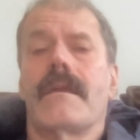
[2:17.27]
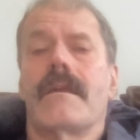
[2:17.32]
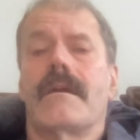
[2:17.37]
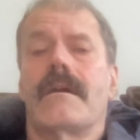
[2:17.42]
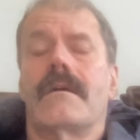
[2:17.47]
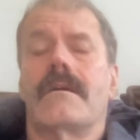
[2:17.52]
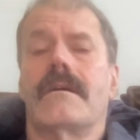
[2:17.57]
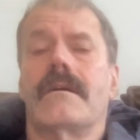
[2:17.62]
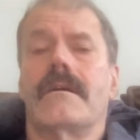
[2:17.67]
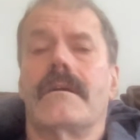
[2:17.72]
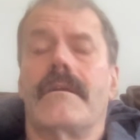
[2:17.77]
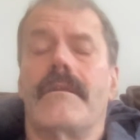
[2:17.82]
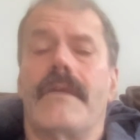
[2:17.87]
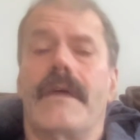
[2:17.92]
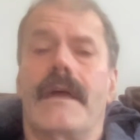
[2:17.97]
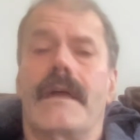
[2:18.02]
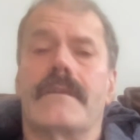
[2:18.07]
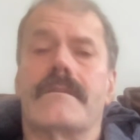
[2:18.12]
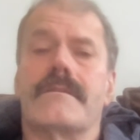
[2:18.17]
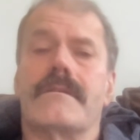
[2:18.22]

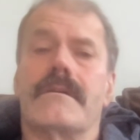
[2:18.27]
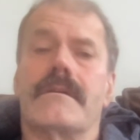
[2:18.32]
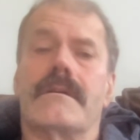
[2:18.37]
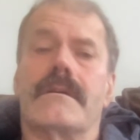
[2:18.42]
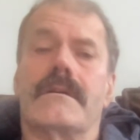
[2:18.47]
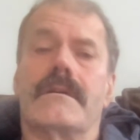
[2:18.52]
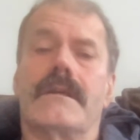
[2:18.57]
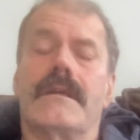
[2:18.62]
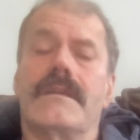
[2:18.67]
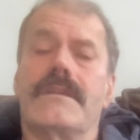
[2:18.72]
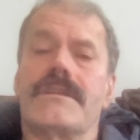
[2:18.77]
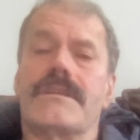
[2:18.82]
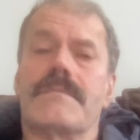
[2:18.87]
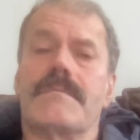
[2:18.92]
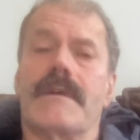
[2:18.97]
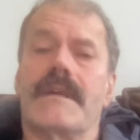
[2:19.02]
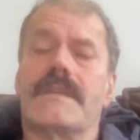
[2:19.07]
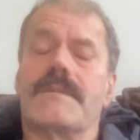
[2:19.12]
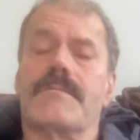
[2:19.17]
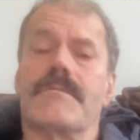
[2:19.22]
that it just
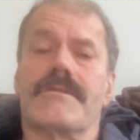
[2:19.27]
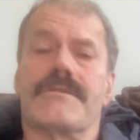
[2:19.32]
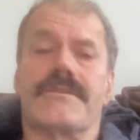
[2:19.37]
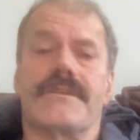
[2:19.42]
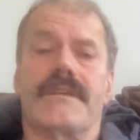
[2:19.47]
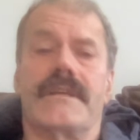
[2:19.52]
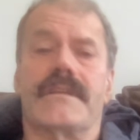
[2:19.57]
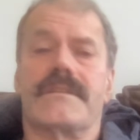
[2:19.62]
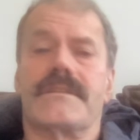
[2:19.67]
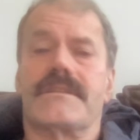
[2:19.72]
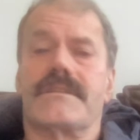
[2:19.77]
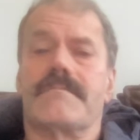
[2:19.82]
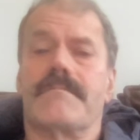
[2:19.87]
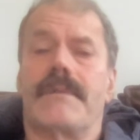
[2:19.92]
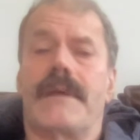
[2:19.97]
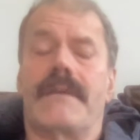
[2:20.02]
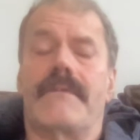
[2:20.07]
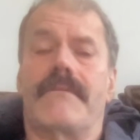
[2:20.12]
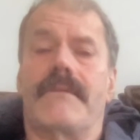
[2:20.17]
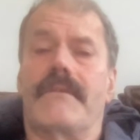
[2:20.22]
makes more sense to
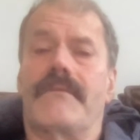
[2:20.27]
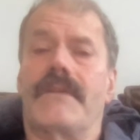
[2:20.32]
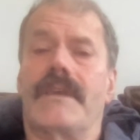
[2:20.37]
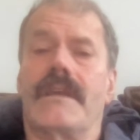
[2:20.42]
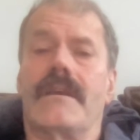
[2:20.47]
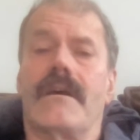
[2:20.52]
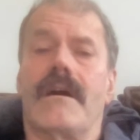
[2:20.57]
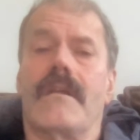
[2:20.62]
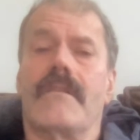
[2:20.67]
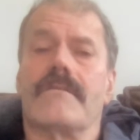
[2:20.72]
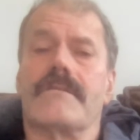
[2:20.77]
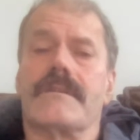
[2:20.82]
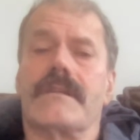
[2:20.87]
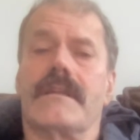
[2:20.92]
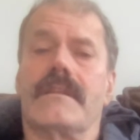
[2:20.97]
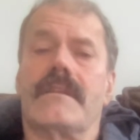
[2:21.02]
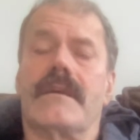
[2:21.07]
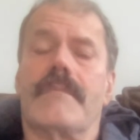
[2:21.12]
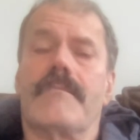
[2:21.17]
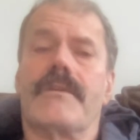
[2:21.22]
pay $15 and
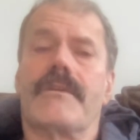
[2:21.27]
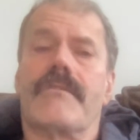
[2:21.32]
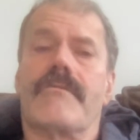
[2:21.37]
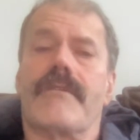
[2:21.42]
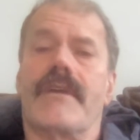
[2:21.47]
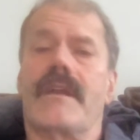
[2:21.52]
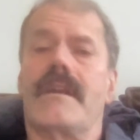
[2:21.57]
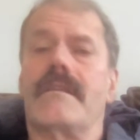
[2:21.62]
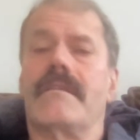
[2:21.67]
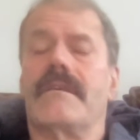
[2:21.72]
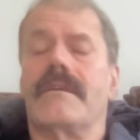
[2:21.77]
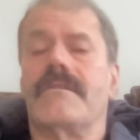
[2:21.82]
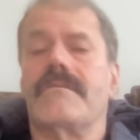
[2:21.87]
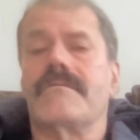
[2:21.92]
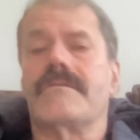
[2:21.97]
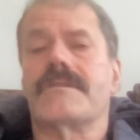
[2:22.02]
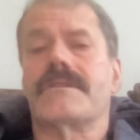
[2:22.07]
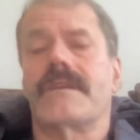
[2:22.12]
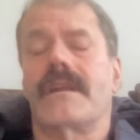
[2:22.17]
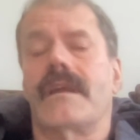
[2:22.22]
let them recreate it than
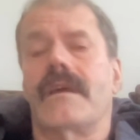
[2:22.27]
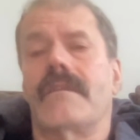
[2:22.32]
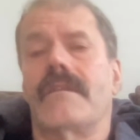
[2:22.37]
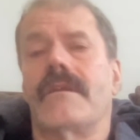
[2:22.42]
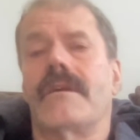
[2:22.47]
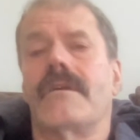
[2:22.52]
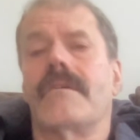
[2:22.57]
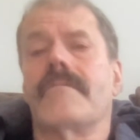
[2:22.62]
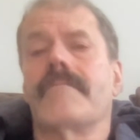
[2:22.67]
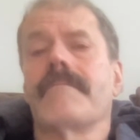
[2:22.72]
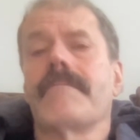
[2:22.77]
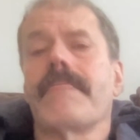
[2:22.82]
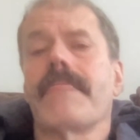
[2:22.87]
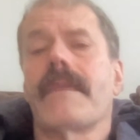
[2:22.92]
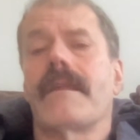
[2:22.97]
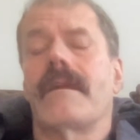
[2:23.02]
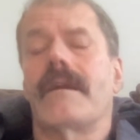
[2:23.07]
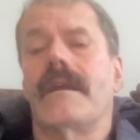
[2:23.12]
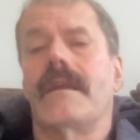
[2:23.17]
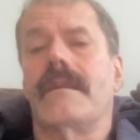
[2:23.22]
you sit down there
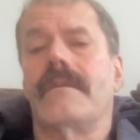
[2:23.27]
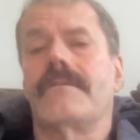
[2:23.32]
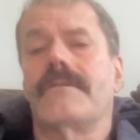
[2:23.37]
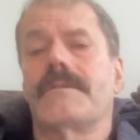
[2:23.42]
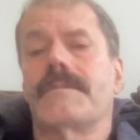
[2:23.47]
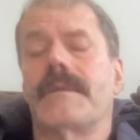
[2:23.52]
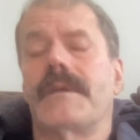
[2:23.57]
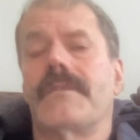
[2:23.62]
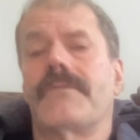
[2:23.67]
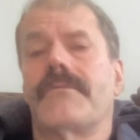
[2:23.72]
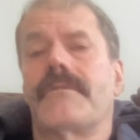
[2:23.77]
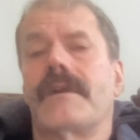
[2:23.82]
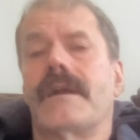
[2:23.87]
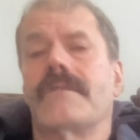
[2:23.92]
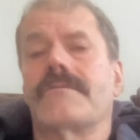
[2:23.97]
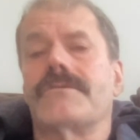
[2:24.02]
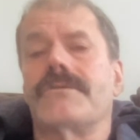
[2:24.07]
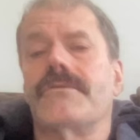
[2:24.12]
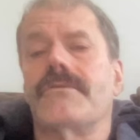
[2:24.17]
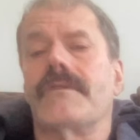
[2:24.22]
and spend 3
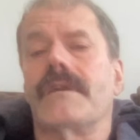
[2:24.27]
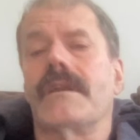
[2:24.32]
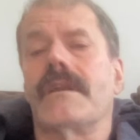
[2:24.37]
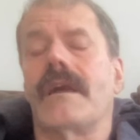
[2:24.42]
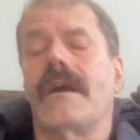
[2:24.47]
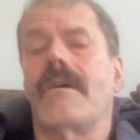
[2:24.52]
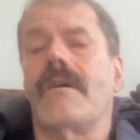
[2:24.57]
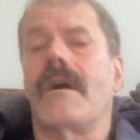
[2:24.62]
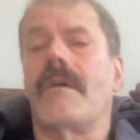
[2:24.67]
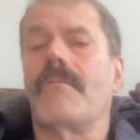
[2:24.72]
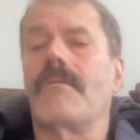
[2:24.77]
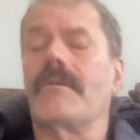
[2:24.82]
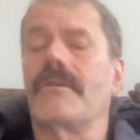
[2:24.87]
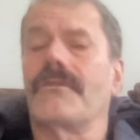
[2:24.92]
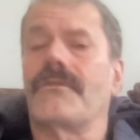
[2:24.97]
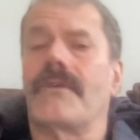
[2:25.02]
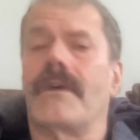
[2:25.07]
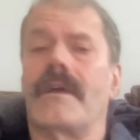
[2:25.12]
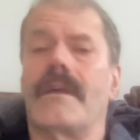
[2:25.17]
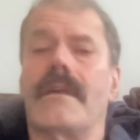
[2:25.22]
hours doing it. Now, I will
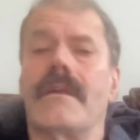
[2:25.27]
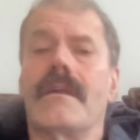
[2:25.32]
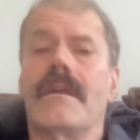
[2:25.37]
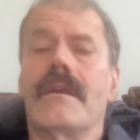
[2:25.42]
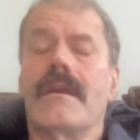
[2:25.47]
say